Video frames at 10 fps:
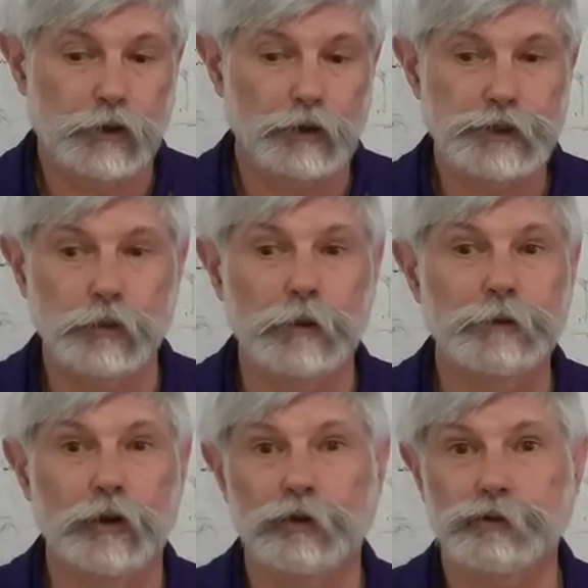coaching
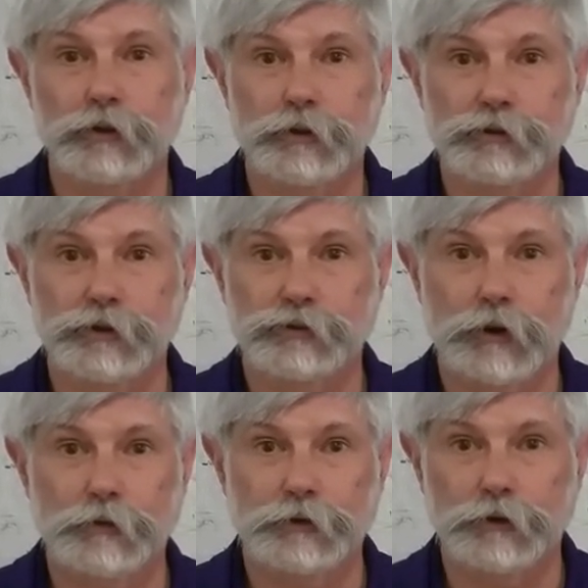women also is
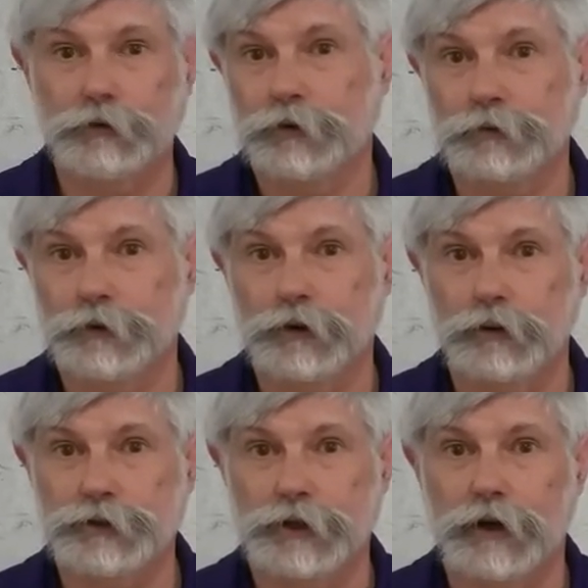rather different than
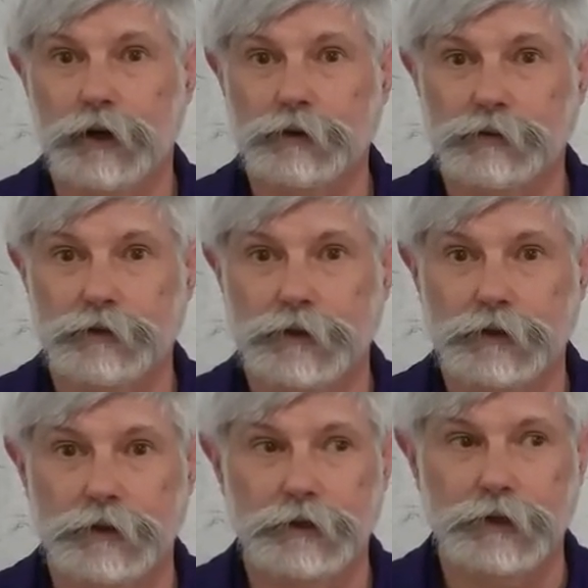coaching guys, I
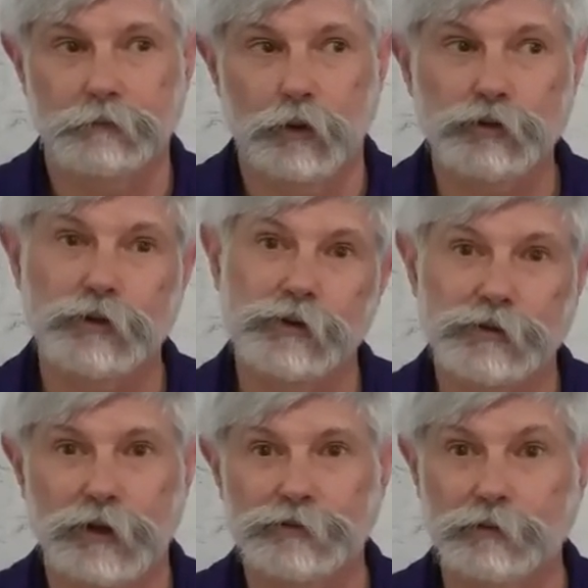think. And most of these
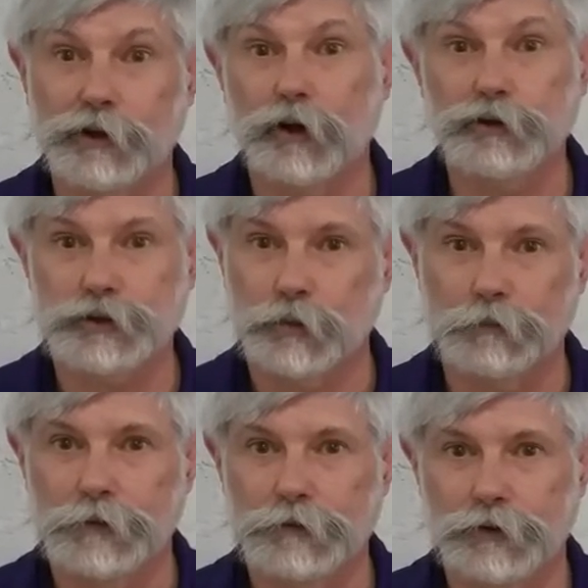guys never coached
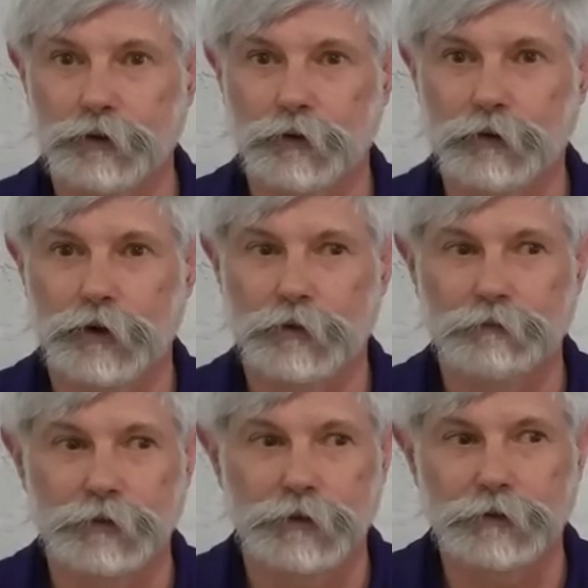women, you know.
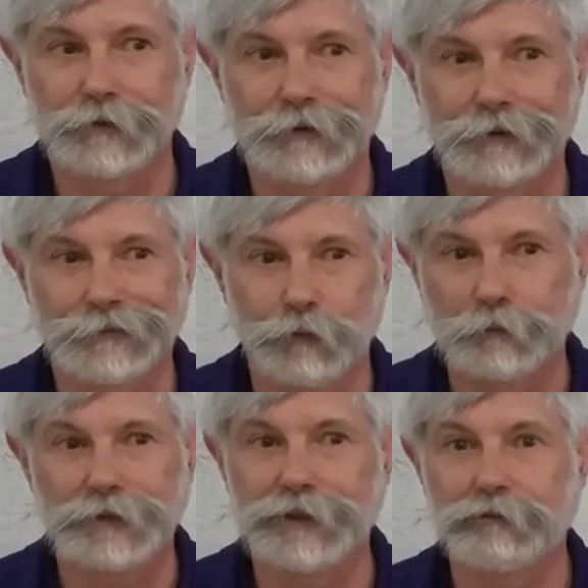The
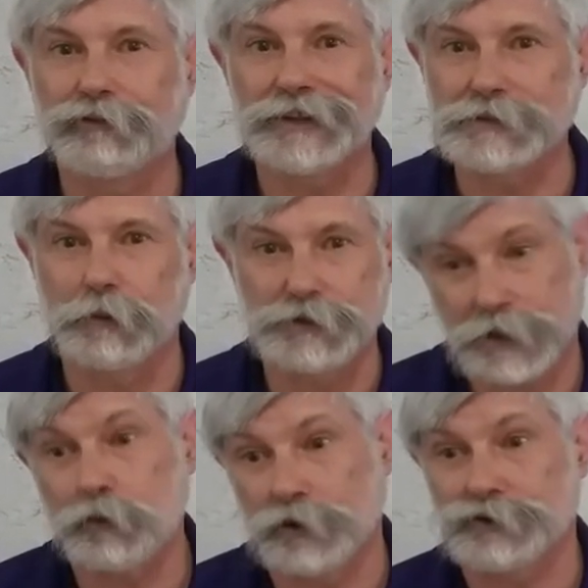women didn't fence much.
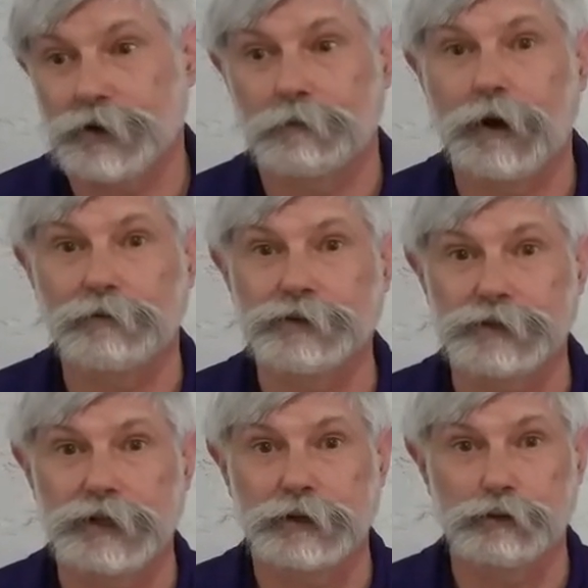There were some,
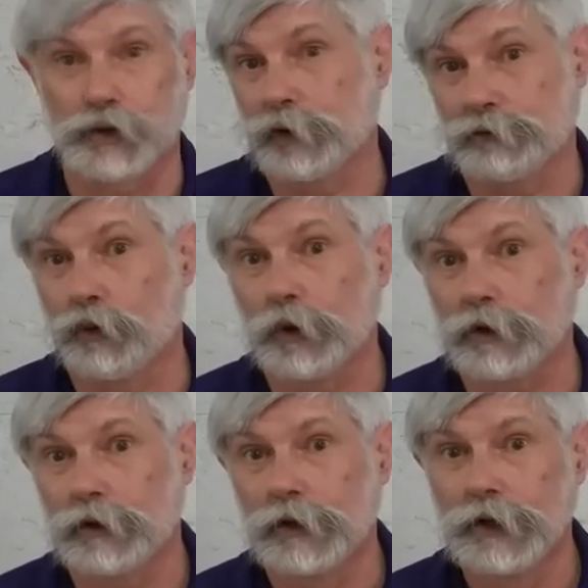obviously, and it was only
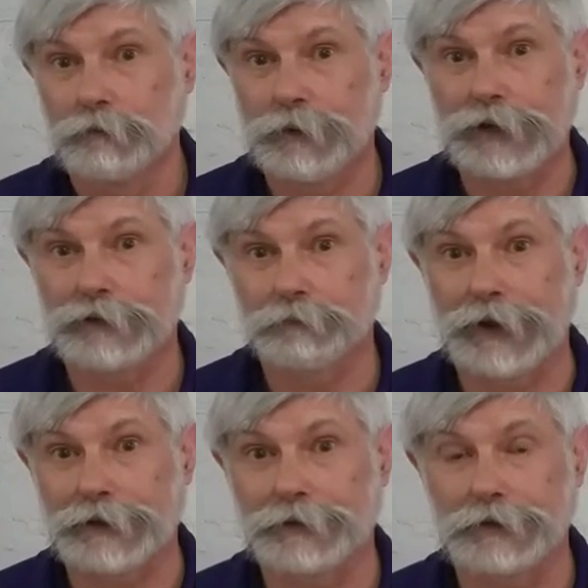foil
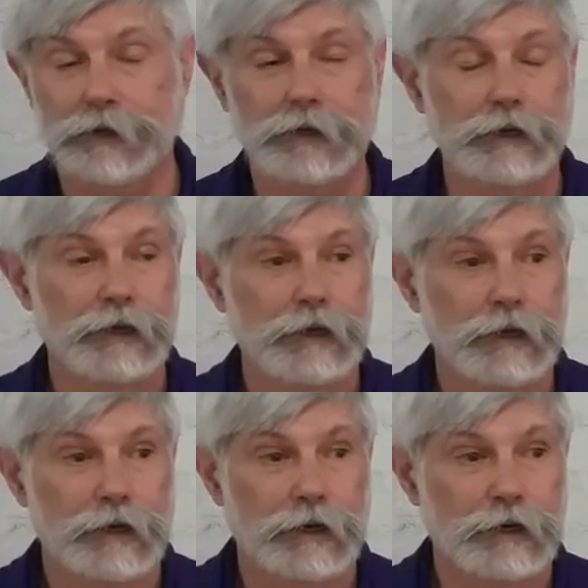back in the day.
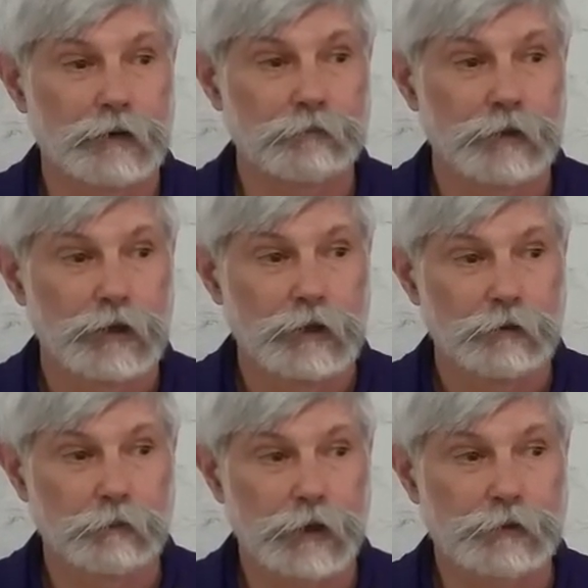
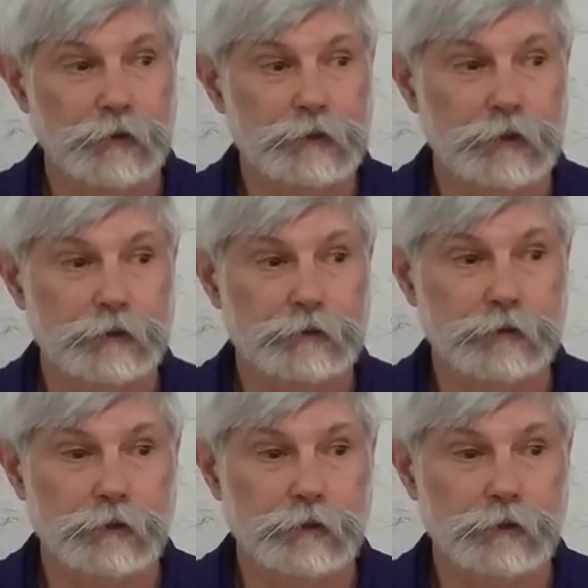But I think that